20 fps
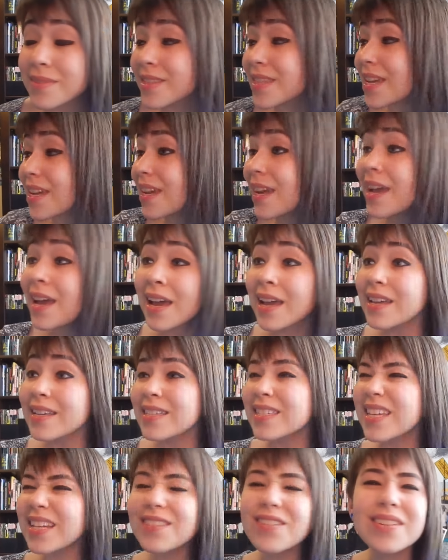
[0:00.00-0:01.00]
See
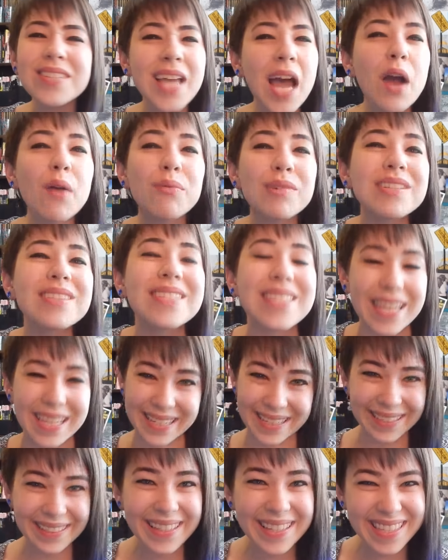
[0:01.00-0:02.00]
just how
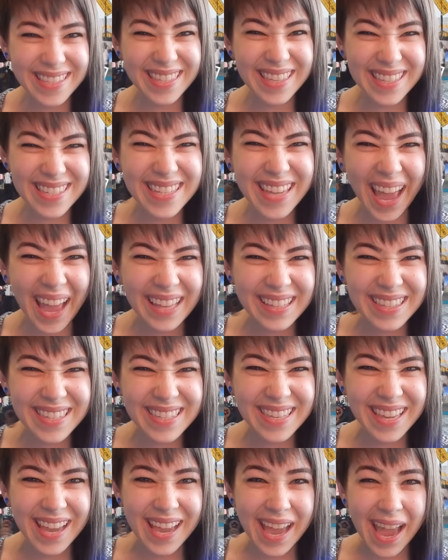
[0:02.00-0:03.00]
ridiculous this
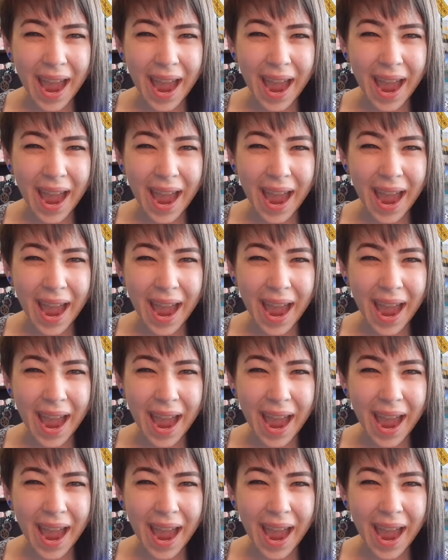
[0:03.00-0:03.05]
gets?